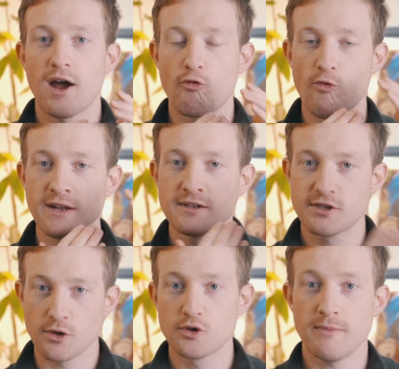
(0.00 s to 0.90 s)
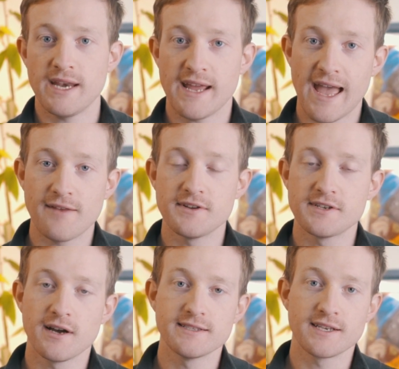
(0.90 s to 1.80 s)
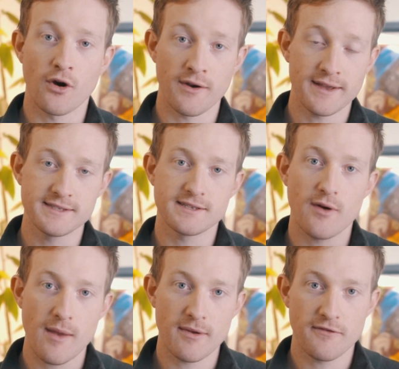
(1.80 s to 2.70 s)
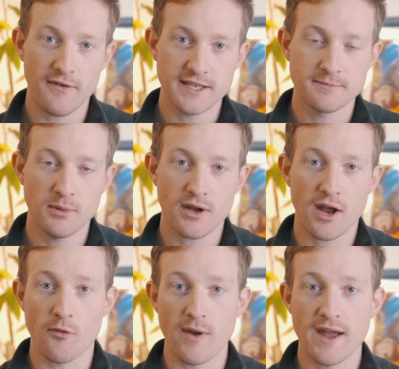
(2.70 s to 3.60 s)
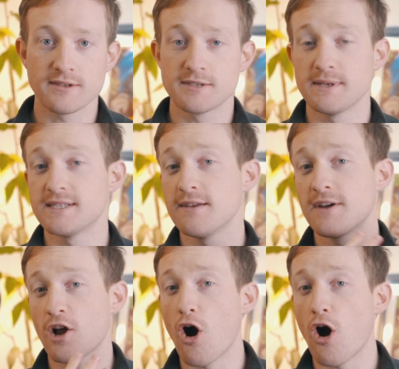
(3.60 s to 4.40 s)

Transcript: run social media advertising on Instagram and Facebook around specific